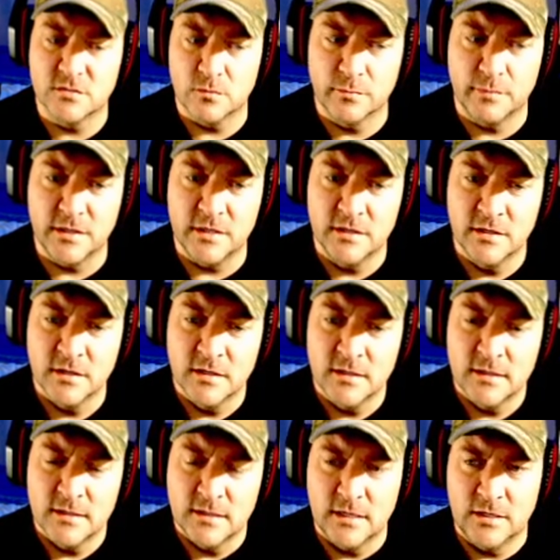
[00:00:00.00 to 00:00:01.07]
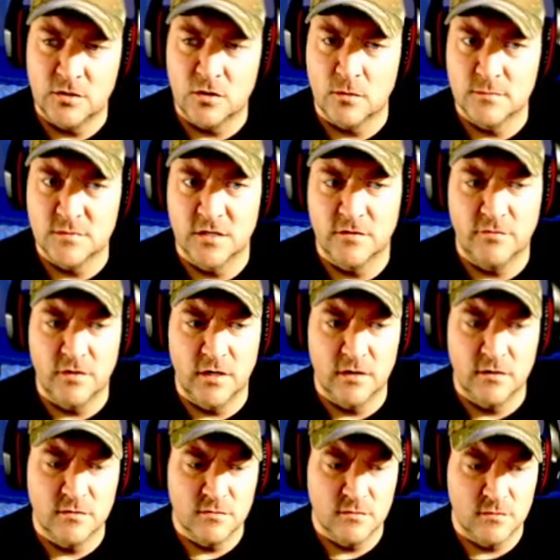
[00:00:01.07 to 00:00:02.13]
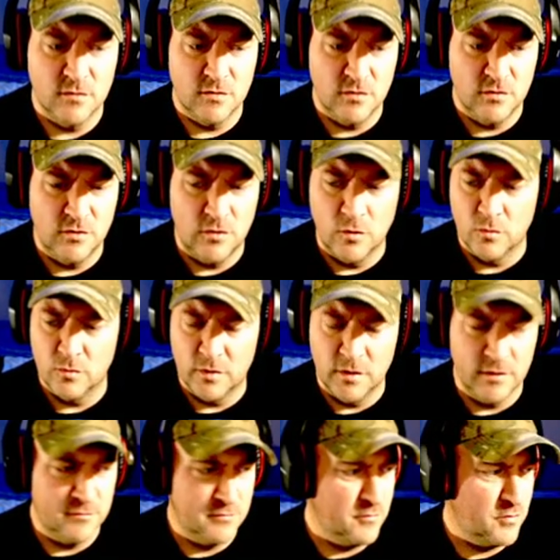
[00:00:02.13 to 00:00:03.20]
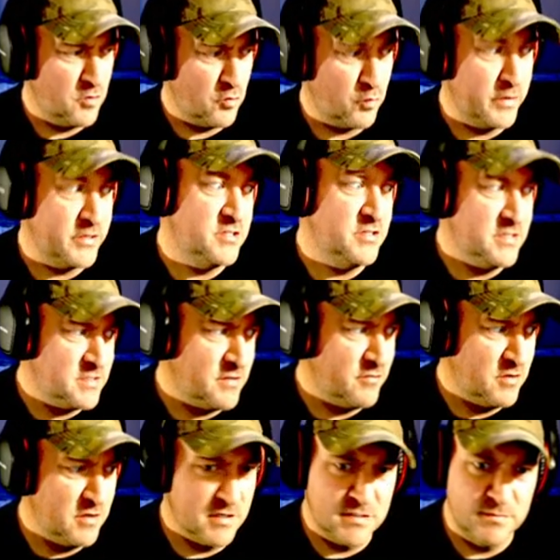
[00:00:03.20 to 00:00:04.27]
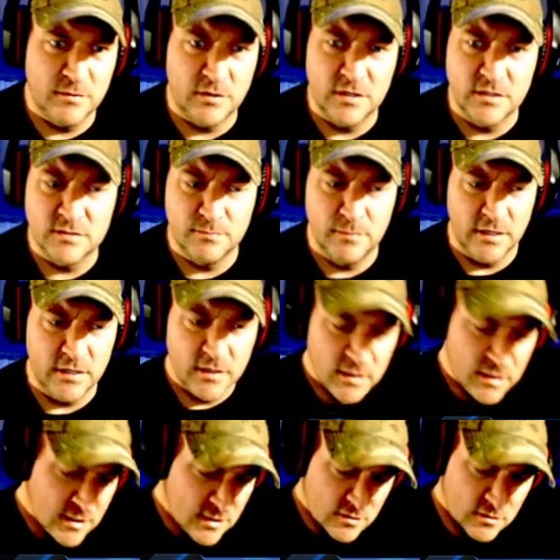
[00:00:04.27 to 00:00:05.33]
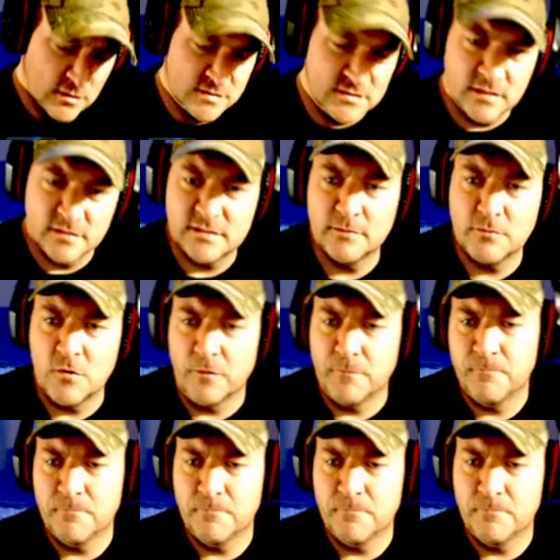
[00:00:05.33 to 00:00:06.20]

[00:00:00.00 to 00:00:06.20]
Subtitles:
will be in terms of the richness of the experience. But let's keep going.